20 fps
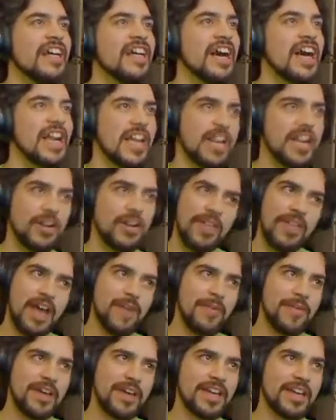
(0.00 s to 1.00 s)
I gotta go
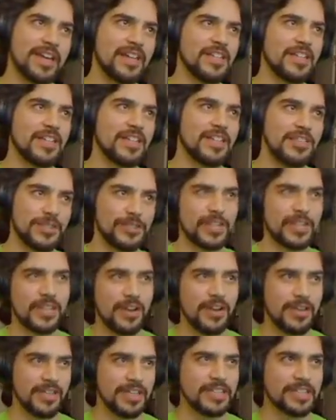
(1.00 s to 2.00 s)
that way. You could
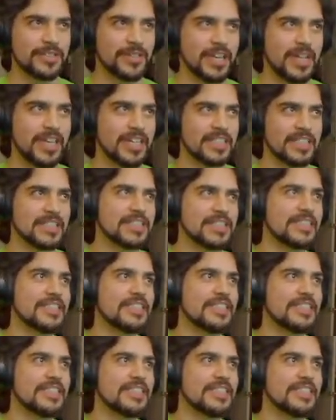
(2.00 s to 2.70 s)
go this way.